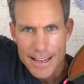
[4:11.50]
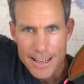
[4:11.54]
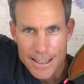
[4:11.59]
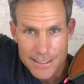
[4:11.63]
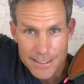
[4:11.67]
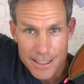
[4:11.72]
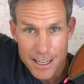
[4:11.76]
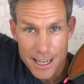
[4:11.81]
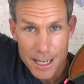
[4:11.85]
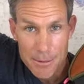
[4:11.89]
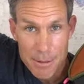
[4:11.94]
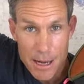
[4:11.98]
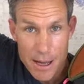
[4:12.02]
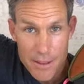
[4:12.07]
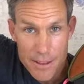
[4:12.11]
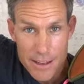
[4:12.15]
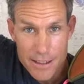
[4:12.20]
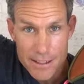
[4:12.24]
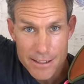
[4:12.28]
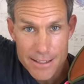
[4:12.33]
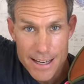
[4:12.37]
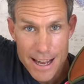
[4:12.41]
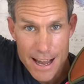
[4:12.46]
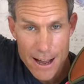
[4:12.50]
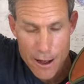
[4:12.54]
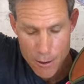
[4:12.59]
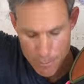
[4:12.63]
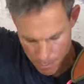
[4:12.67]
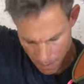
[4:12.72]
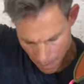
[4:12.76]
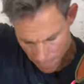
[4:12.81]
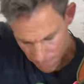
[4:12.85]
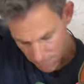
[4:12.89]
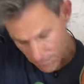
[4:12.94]
Let's talk about this
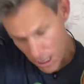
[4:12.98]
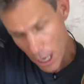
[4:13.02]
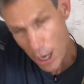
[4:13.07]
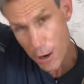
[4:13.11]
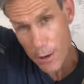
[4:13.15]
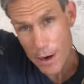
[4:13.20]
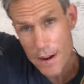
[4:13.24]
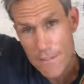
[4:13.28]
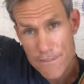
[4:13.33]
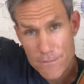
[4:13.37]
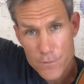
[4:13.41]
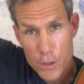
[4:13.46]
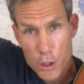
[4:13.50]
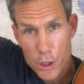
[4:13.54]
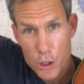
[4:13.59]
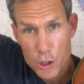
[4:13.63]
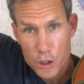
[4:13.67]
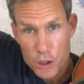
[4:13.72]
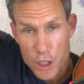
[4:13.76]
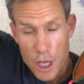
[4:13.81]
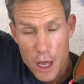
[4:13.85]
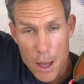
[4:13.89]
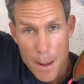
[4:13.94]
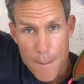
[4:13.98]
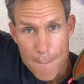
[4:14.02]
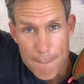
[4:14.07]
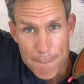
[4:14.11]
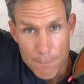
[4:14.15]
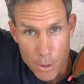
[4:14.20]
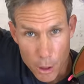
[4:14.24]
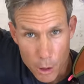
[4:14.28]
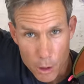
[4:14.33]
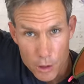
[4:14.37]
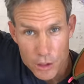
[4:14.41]
now. My very first
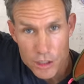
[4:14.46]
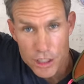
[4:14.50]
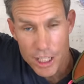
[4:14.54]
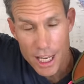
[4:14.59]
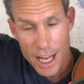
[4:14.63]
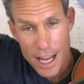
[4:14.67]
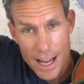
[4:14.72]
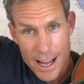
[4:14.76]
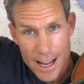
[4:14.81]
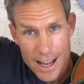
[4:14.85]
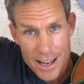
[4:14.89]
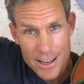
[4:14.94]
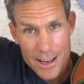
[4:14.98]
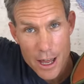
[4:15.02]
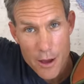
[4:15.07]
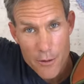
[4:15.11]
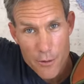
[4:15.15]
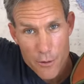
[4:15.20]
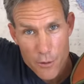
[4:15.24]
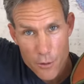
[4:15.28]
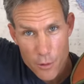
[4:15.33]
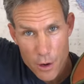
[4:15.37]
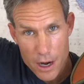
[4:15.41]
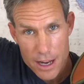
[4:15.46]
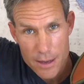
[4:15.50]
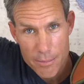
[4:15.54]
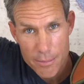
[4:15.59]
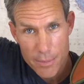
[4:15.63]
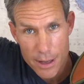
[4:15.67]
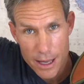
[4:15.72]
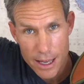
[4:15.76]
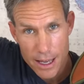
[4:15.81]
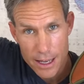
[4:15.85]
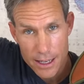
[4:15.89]
bolt-on
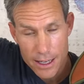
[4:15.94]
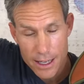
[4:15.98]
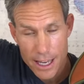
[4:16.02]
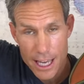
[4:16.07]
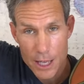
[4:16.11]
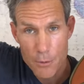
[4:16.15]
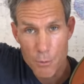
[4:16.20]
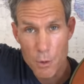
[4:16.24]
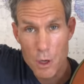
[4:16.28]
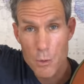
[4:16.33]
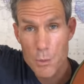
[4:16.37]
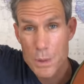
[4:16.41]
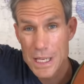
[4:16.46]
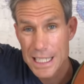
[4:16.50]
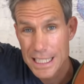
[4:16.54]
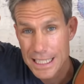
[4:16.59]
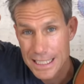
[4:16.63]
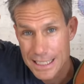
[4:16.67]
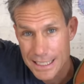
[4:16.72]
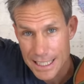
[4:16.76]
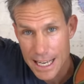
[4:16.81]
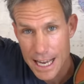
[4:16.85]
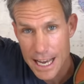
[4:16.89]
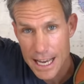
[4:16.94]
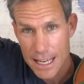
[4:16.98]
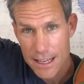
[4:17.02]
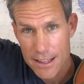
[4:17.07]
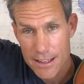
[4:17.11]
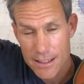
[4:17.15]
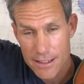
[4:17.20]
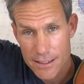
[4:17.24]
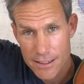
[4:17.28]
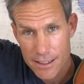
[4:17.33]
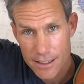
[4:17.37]
frame bag. And when we
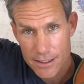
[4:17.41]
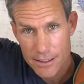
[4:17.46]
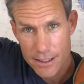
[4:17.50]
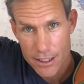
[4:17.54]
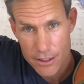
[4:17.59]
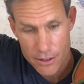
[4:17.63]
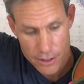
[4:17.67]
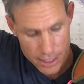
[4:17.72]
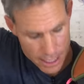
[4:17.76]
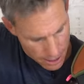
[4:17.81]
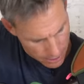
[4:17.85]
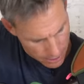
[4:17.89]
designed the six hundred